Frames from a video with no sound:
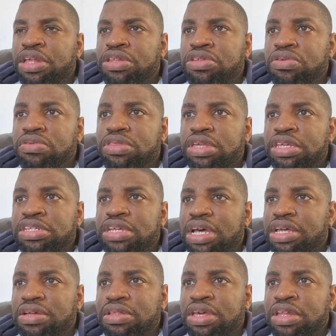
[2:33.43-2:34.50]
Do things
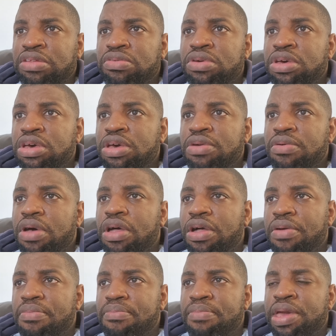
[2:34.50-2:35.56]
that can
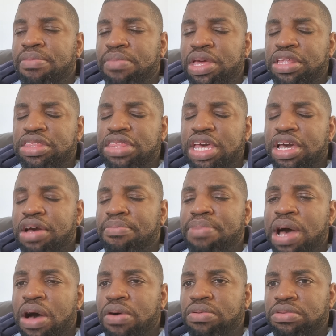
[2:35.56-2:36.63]
make me think
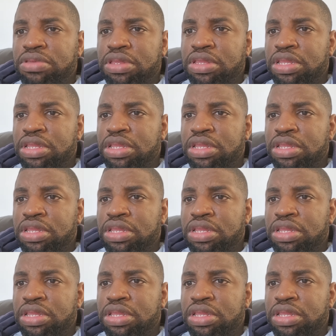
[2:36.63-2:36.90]
about